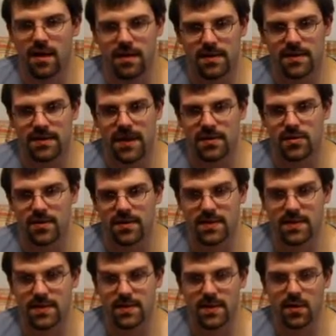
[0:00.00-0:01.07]
sections
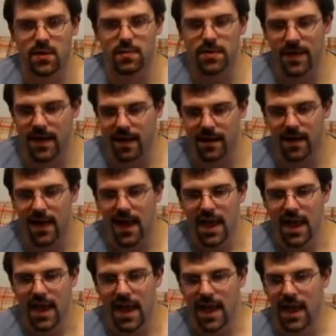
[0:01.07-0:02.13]
in the single player,
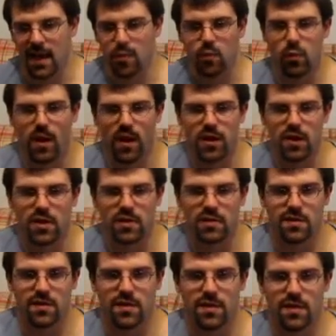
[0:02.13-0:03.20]
and where
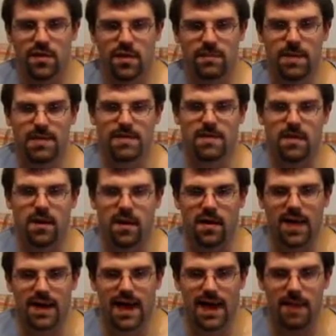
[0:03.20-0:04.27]
they basically all
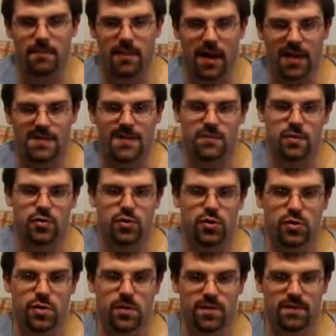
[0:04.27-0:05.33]
had aimbots and would
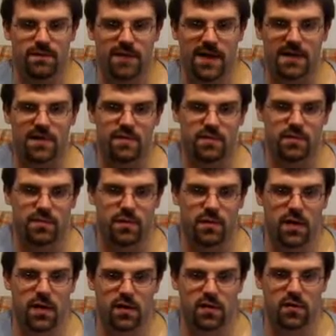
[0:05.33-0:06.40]
shoot you in the face from
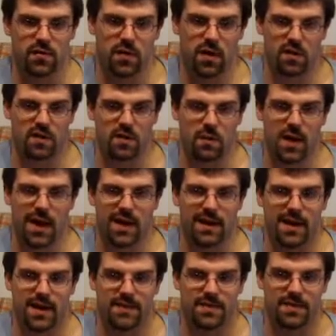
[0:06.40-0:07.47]
300 yards away and
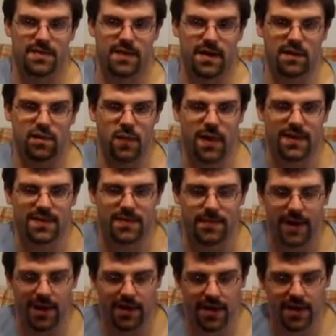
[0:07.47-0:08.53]
not even think twice
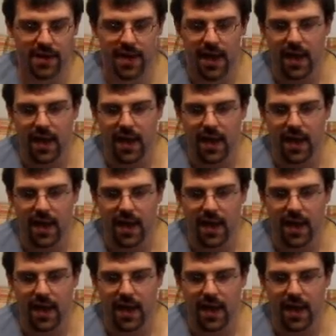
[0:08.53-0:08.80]
about it.